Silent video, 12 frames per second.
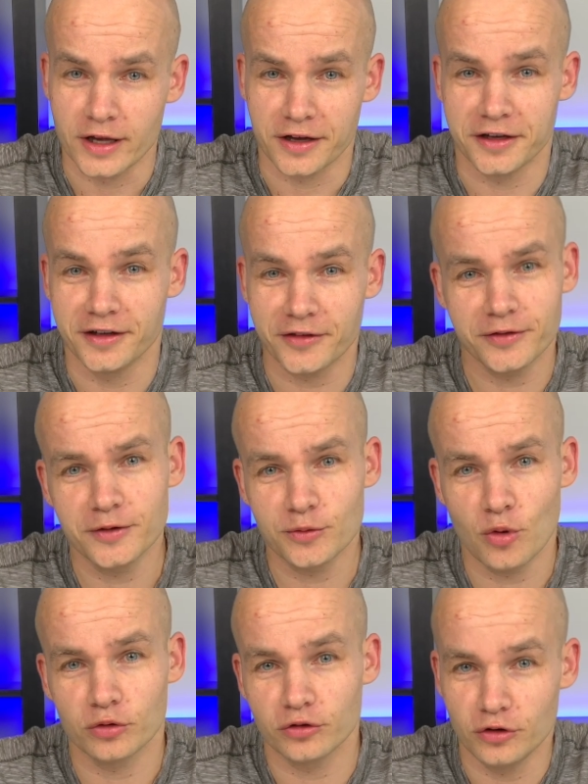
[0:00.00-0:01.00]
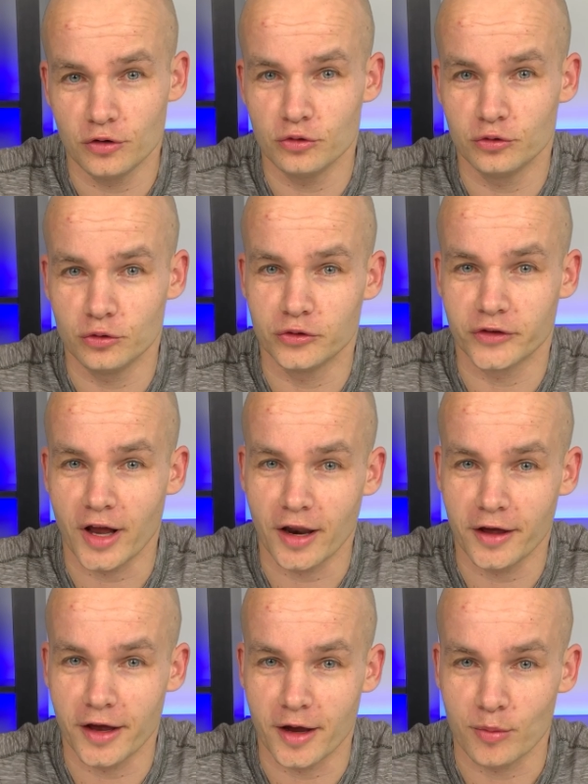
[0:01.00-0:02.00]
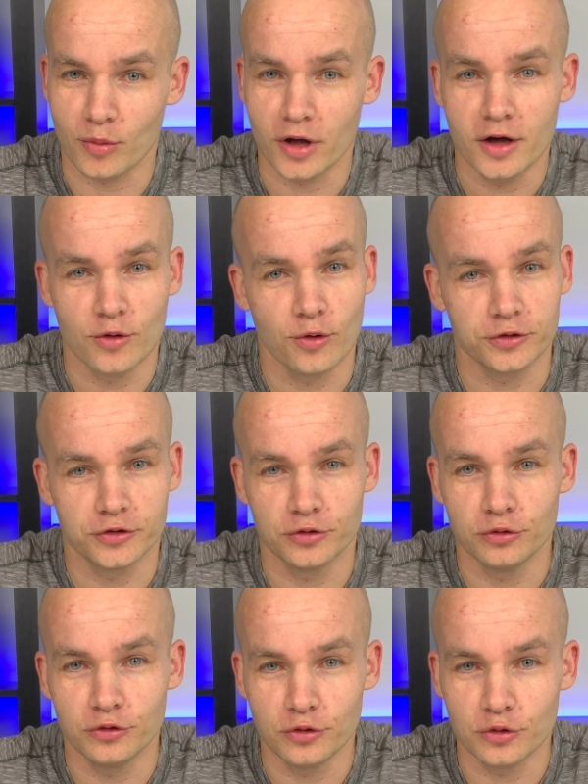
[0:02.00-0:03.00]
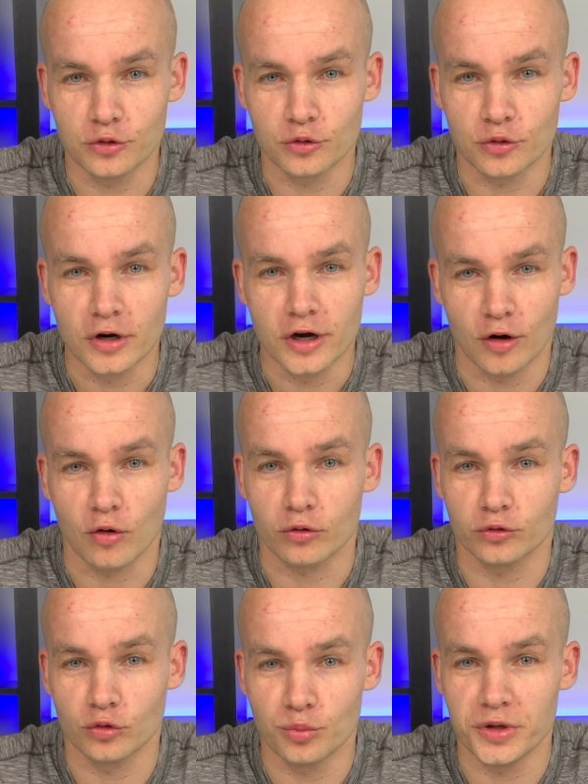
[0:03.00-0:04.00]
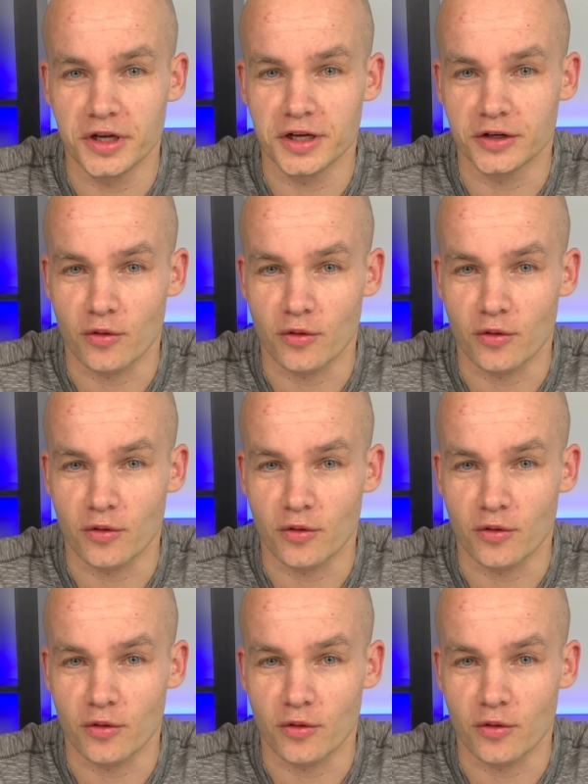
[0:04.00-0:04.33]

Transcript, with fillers: He doesn't want you to tell him what to do or to be in